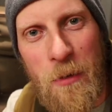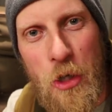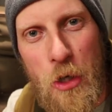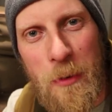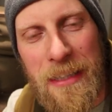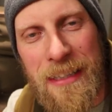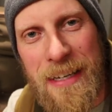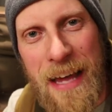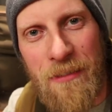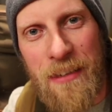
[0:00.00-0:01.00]
when you need to
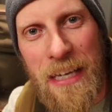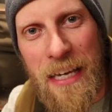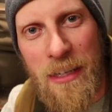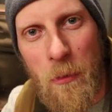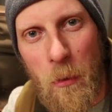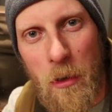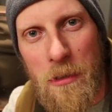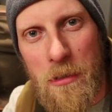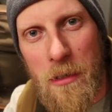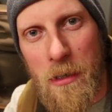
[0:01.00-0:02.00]
navigate in the woods.